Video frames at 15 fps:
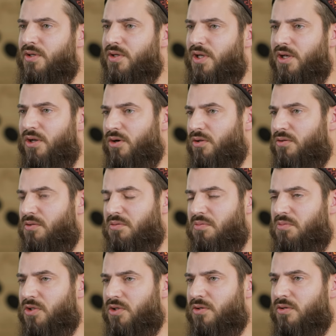a lot,
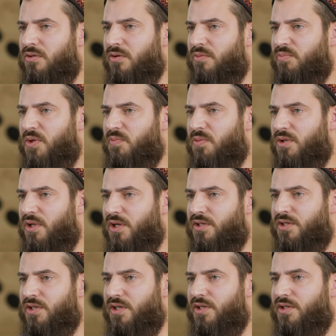nor people like
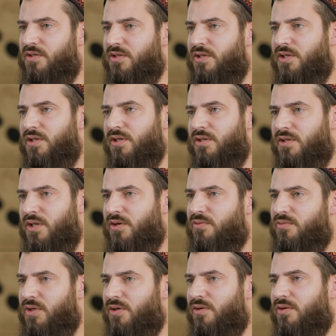saying, yeah, now
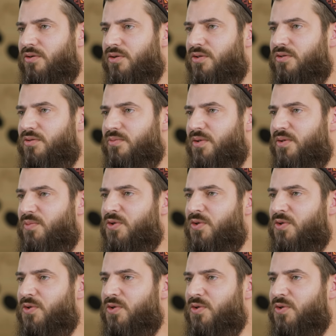we're all going to be